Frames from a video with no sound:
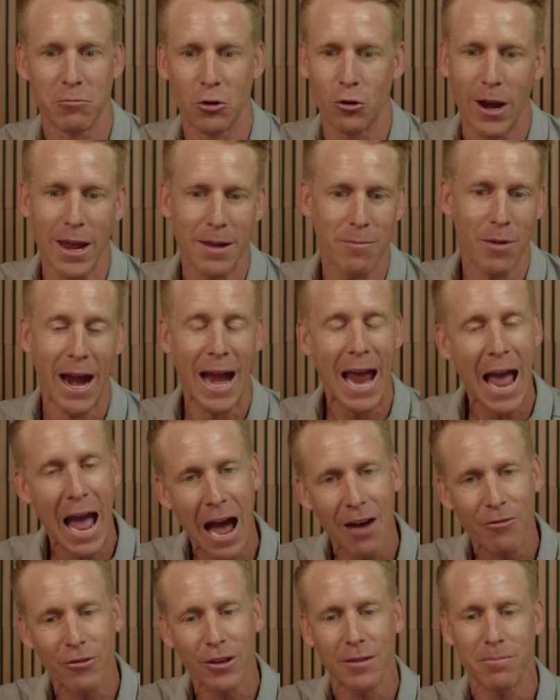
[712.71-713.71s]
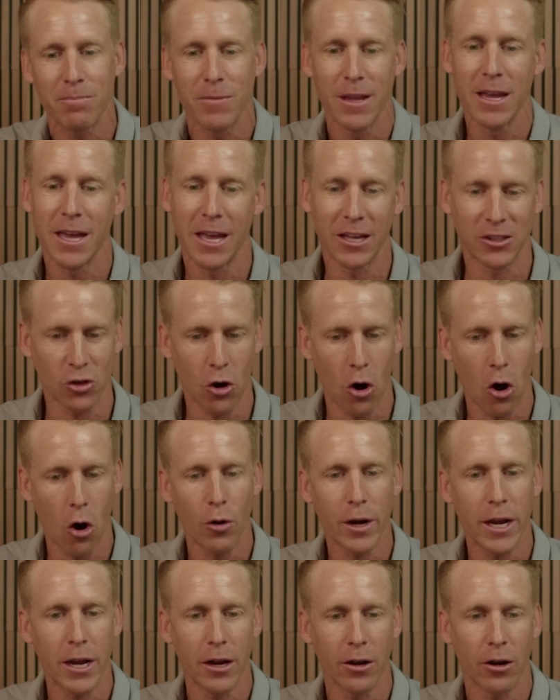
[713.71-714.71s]
Great, I have it, it's all
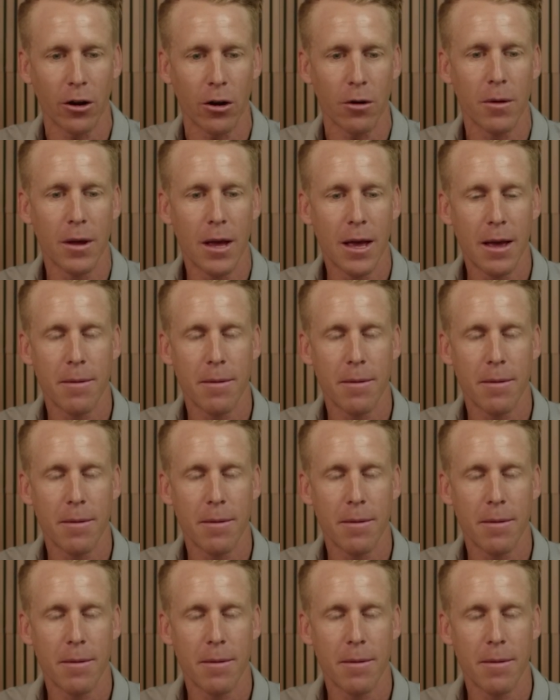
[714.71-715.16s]
here.